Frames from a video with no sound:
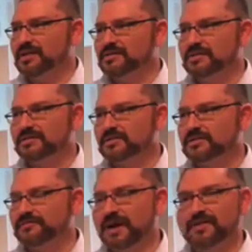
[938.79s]
and just
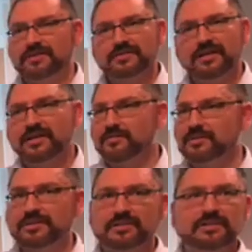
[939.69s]
as the Father said, he
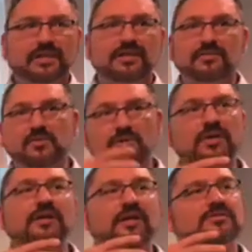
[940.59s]
was going to send a
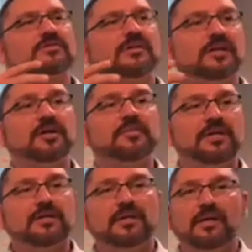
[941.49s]
warring nation to come
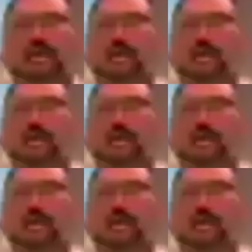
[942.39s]
in